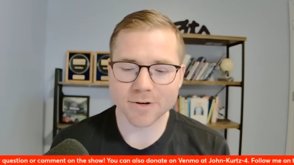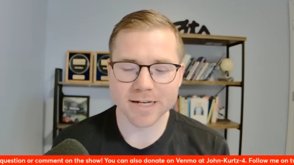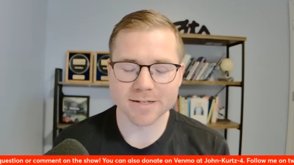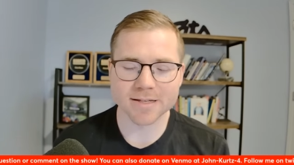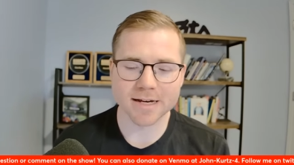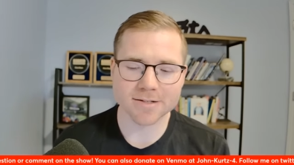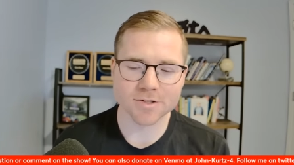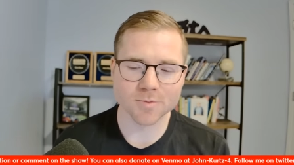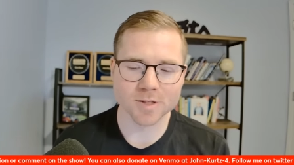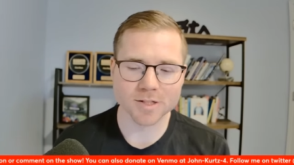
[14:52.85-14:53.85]
So I
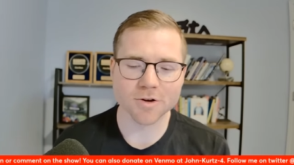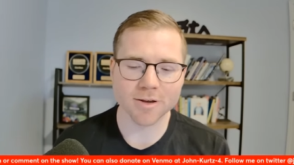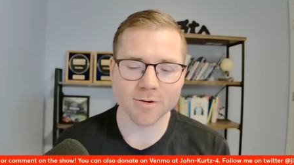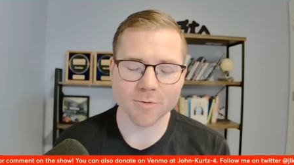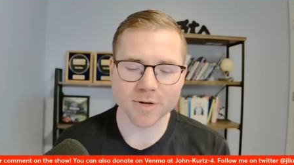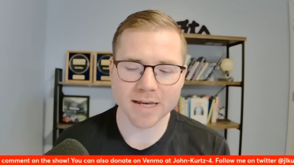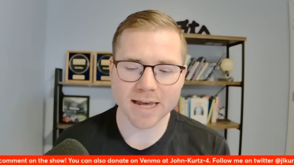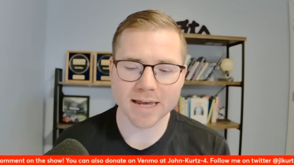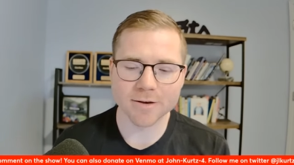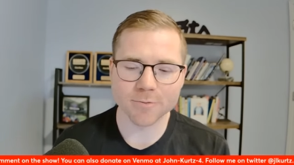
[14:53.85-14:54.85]
assume this argument would be,
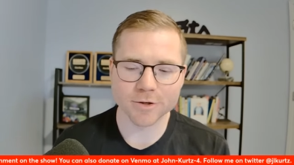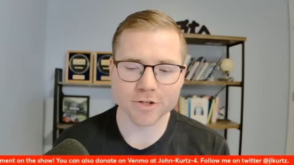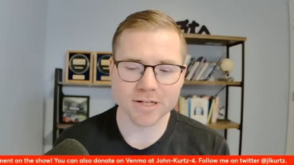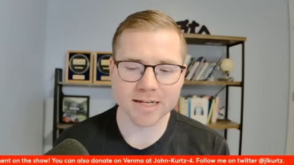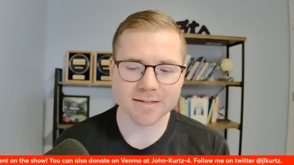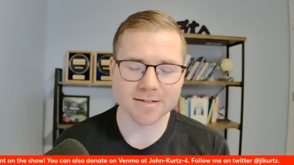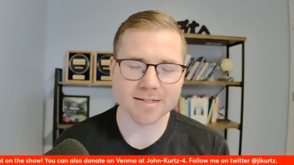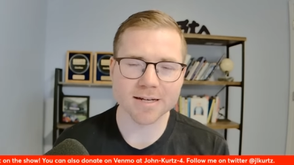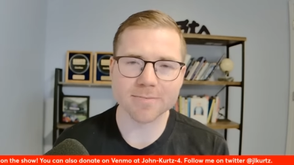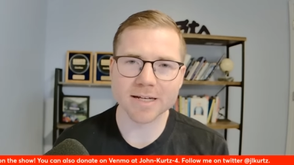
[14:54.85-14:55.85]
hey, we should get the
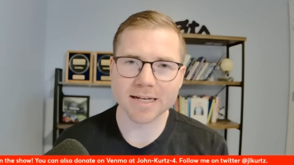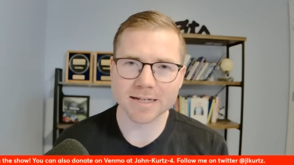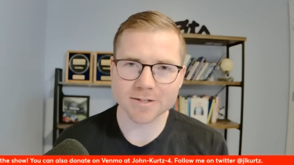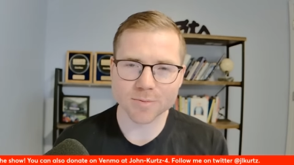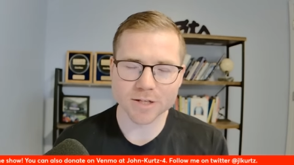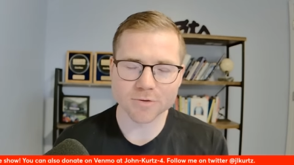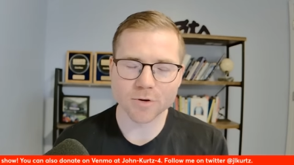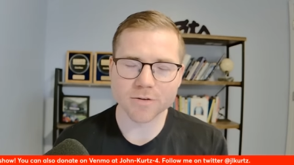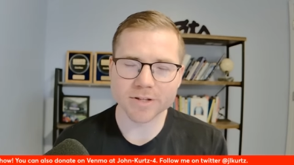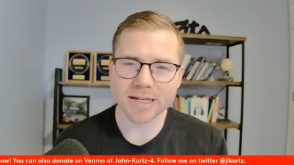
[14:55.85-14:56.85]
same thing as the Big
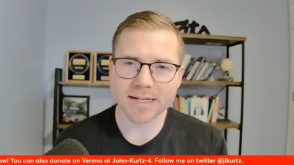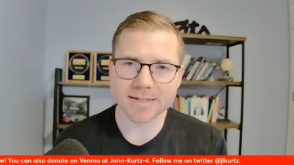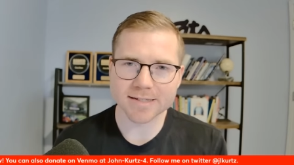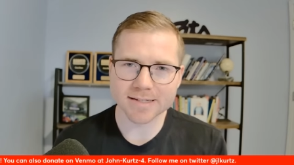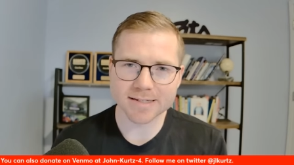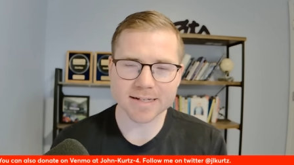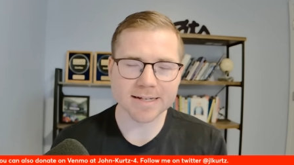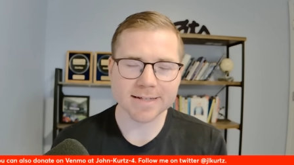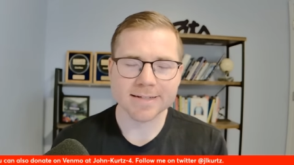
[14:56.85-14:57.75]
12 and the ACC.